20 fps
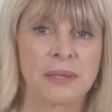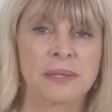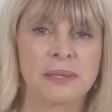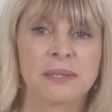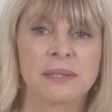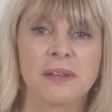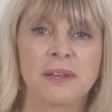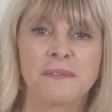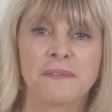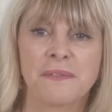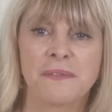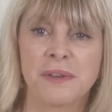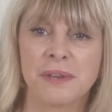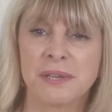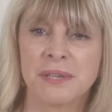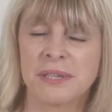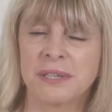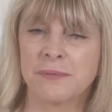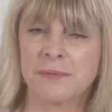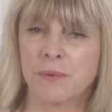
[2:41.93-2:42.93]
So
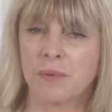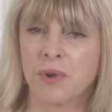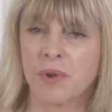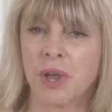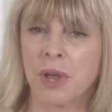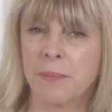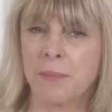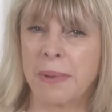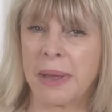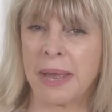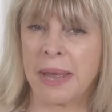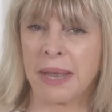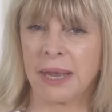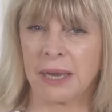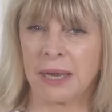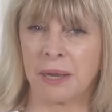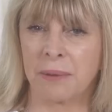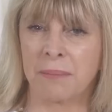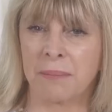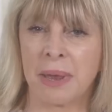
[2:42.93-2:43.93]
first of all, go
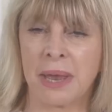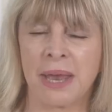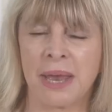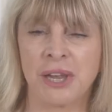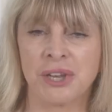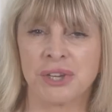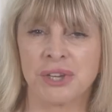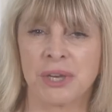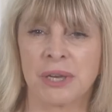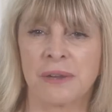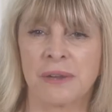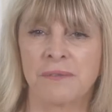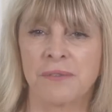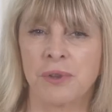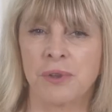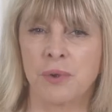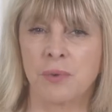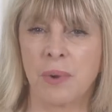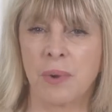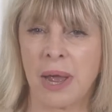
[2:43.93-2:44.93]
back and imagine if
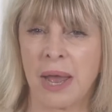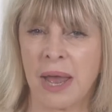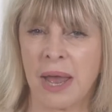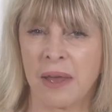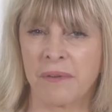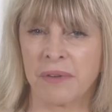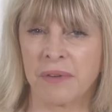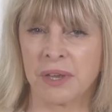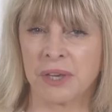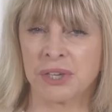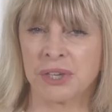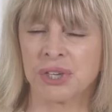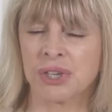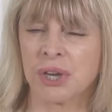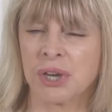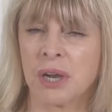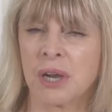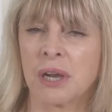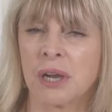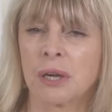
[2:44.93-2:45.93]
you were having a
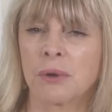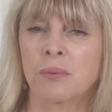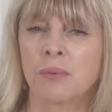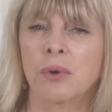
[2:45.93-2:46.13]
child,